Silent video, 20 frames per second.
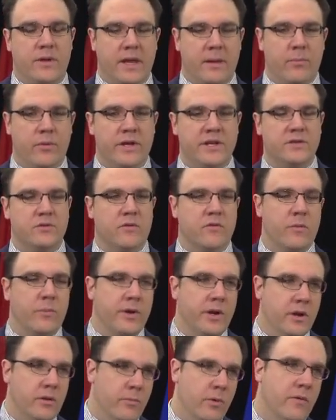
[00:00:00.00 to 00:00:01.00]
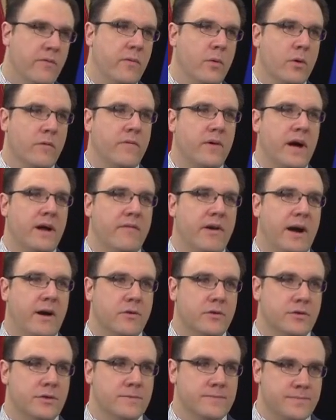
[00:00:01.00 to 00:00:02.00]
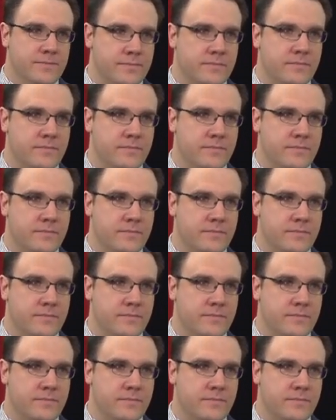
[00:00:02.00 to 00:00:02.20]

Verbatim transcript: take place over a period of about four or five hours.